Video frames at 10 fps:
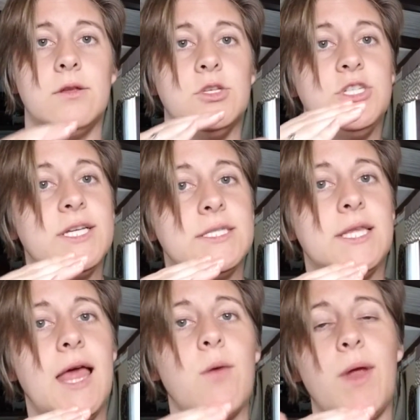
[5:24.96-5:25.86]
just
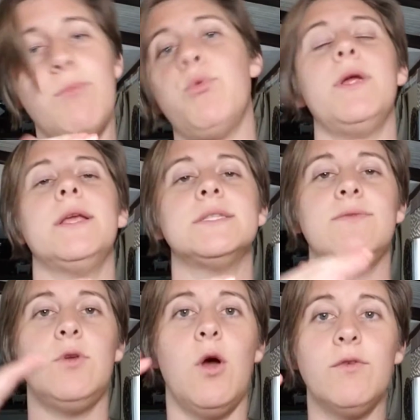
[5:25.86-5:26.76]
to that right point, because
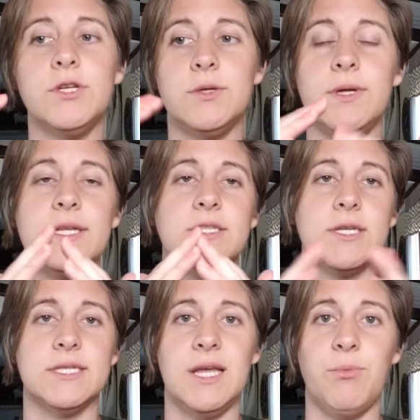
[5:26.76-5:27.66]
if you overdo it, it's
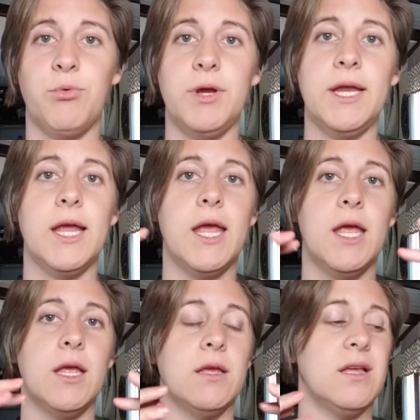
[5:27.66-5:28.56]
going to separate.
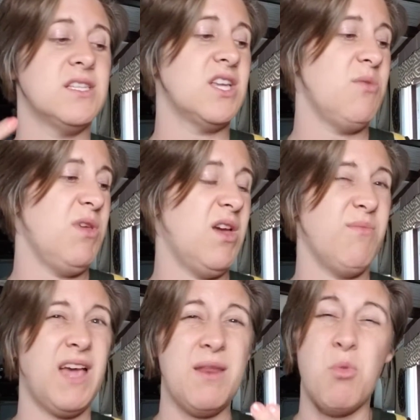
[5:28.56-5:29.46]
It's going to
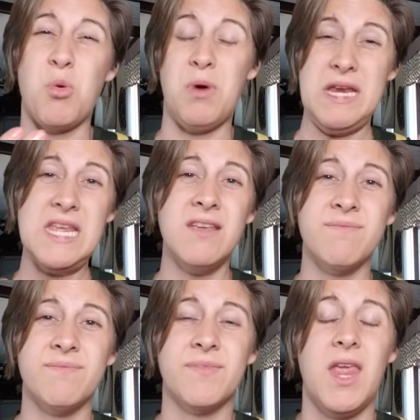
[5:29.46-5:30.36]
become kind of more runny,
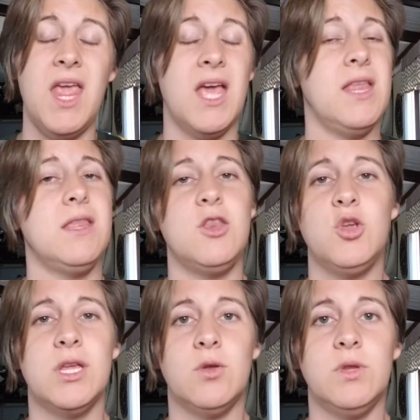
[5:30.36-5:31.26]
and then you
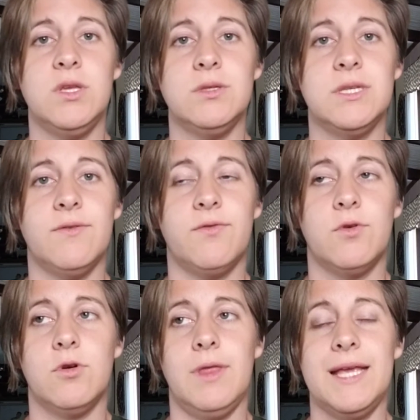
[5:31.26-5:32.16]
can only use it
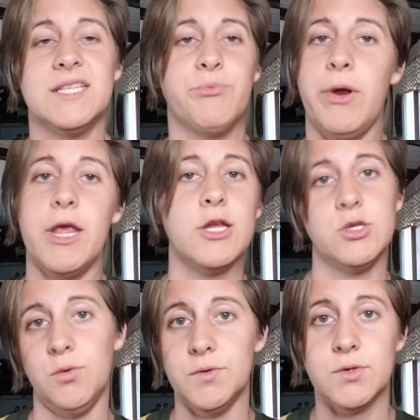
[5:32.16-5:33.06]
for like spreading on
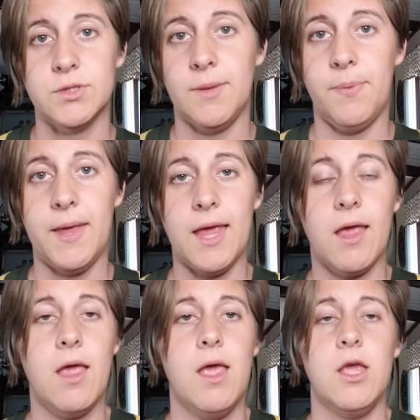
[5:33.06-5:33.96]
toast or something.
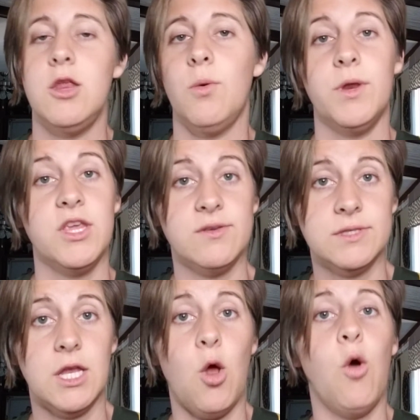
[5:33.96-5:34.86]
You don't want to
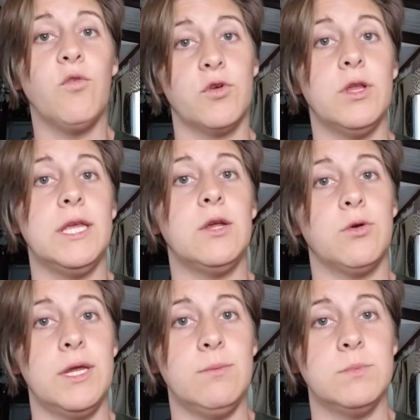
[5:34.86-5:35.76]
use an overly
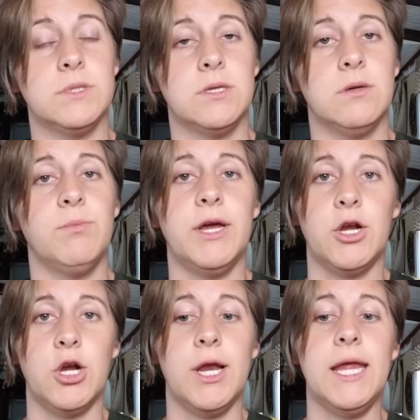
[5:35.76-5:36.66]
creamed
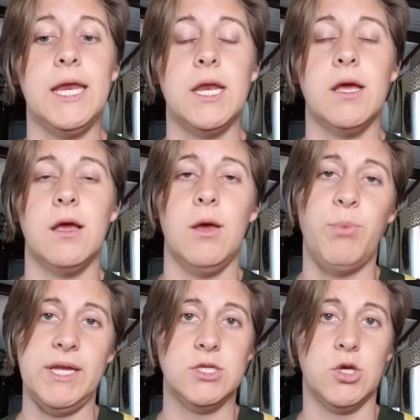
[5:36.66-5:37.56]
butter in a
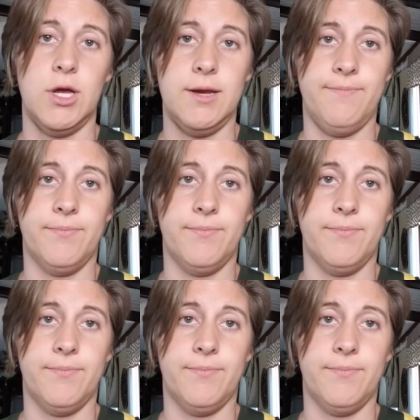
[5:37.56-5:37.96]
baked good.